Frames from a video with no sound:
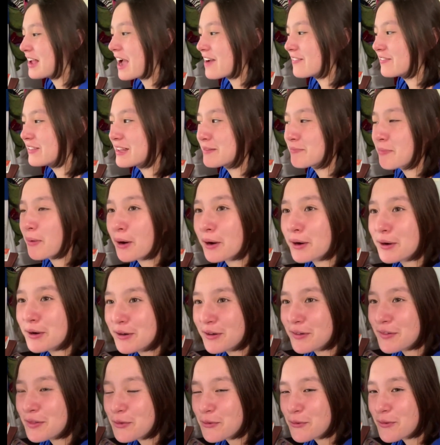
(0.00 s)
if you have this
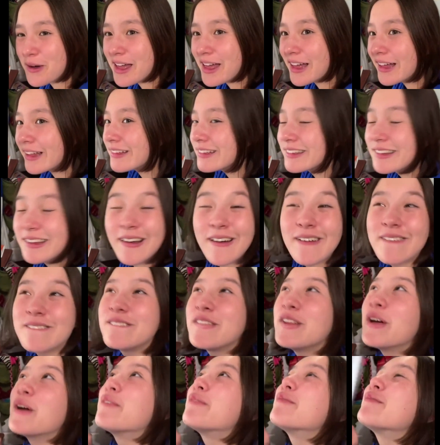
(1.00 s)
part of the whale.
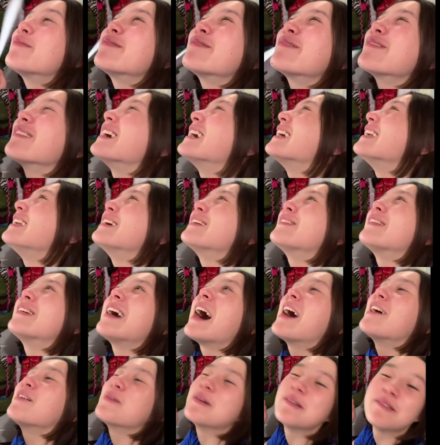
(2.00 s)
Feel free, and
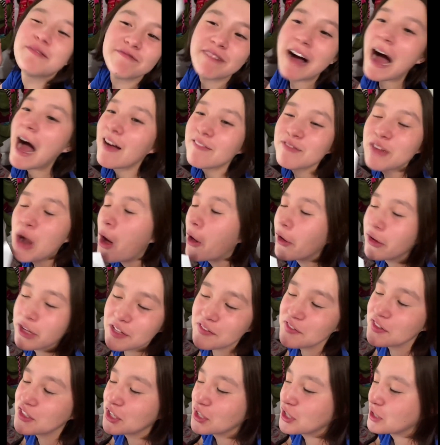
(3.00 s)
you'll have win five
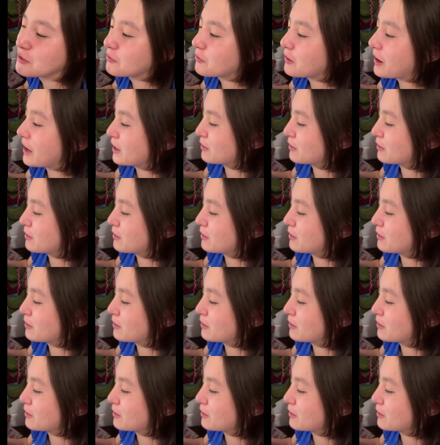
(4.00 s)
dollars if you show your